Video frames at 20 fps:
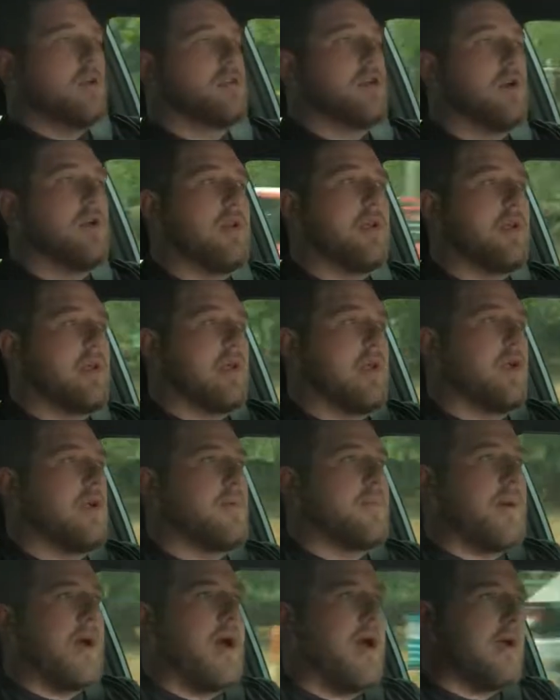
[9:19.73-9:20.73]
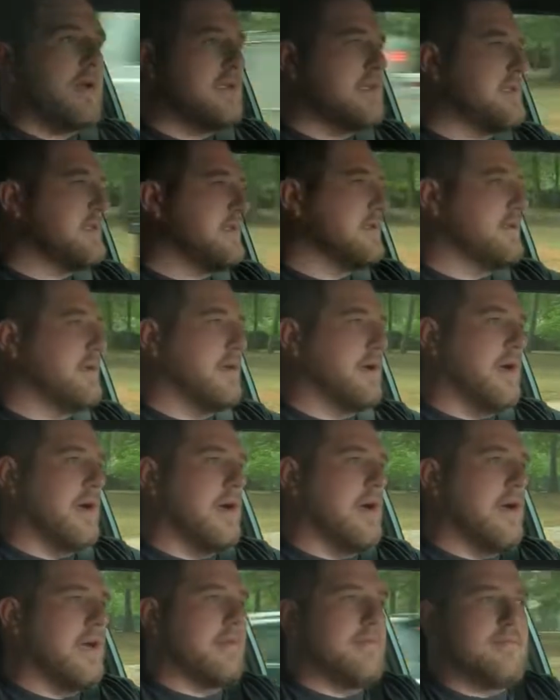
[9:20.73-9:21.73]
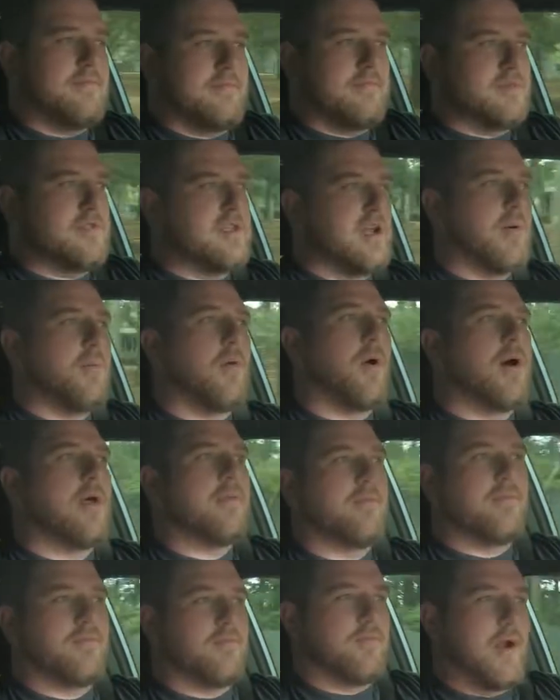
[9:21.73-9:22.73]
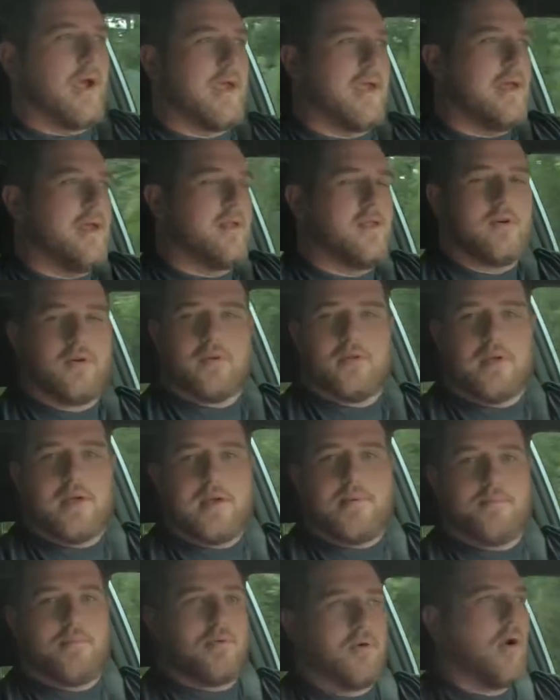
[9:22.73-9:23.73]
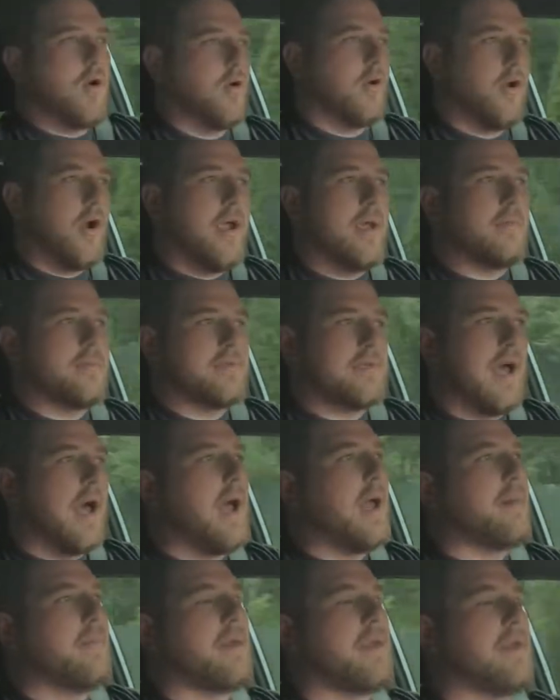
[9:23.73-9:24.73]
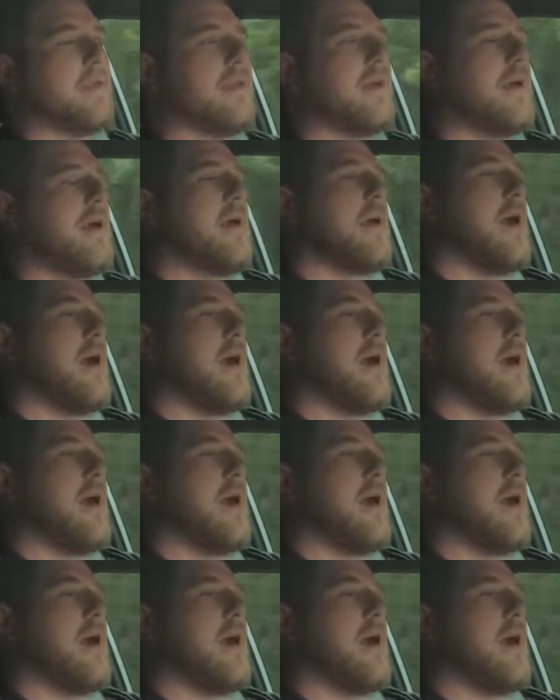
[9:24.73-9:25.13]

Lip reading: tune into Gearbox at somewhat regularly programmed timing.